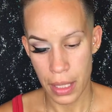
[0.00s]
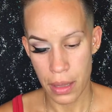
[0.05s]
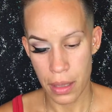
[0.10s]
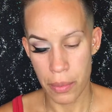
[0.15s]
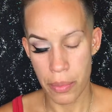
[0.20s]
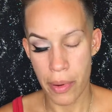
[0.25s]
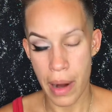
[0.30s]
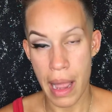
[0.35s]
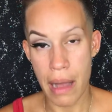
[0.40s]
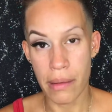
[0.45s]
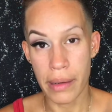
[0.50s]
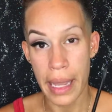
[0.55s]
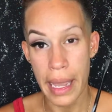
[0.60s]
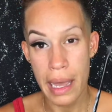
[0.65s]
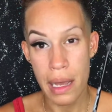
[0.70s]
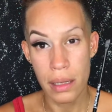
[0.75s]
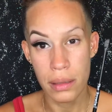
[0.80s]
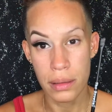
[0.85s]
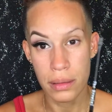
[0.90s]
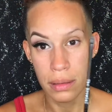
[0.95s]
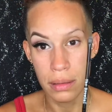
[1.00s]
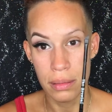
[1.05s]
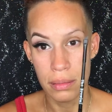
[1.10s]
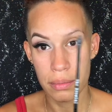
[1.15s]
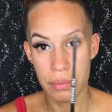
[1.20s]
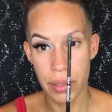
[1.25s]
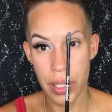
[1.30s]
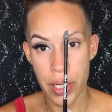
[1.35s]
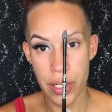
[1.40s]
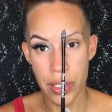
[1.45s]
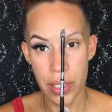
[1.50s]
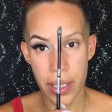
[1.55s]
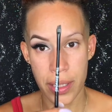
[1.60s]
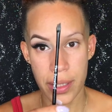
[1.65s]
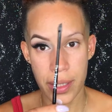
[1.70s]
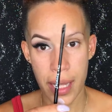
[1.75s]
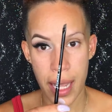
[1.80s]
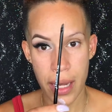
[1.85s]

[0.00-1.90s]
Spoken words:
the Brow Gal brush. It's